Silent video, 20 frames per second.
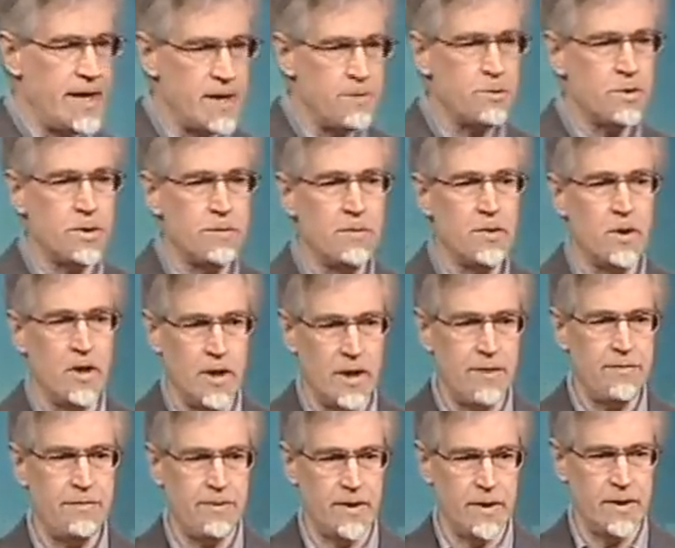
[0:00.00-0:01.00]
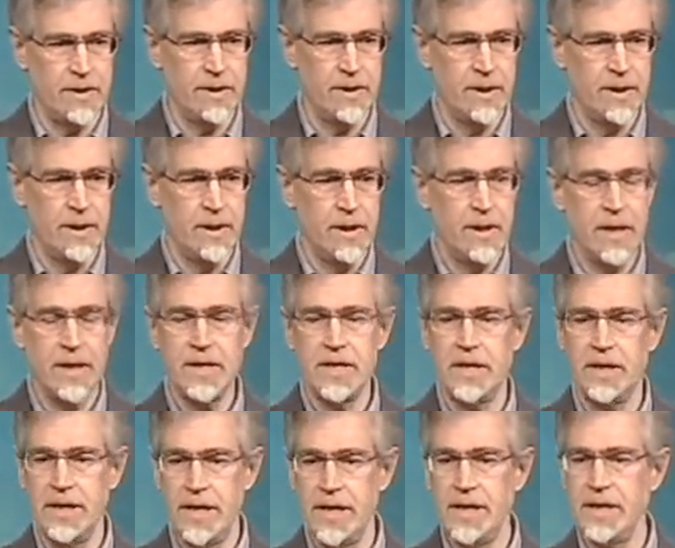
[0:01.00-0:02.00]
Abram Hoffer, a
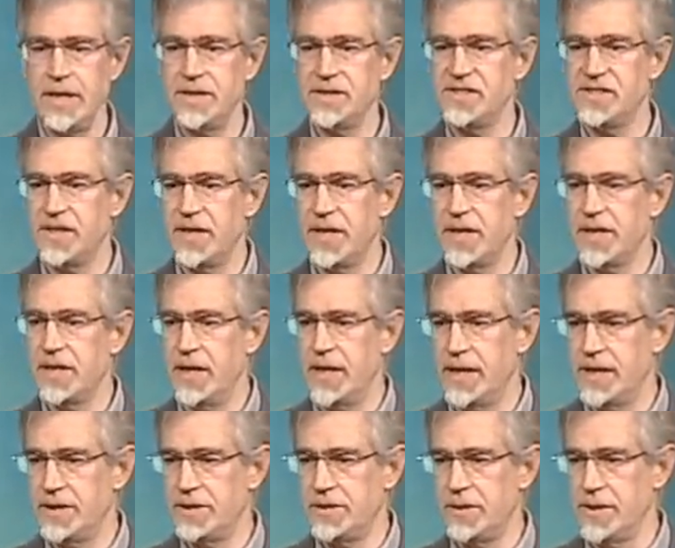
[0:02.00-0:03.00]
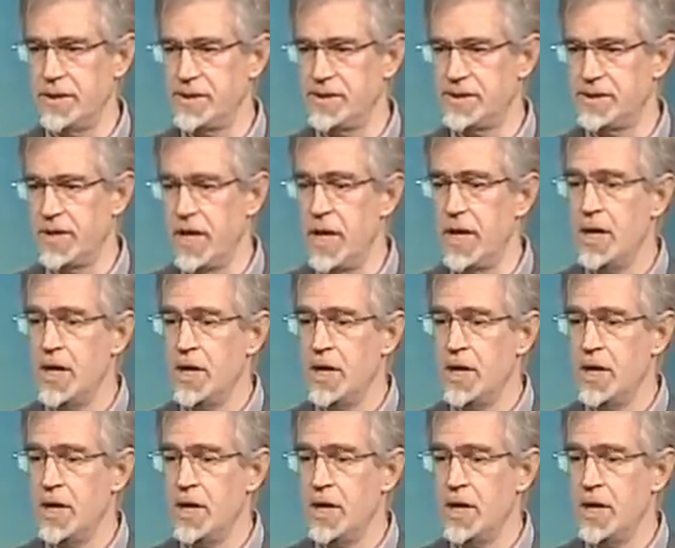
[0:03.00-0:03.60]
Canadian psychiatrist,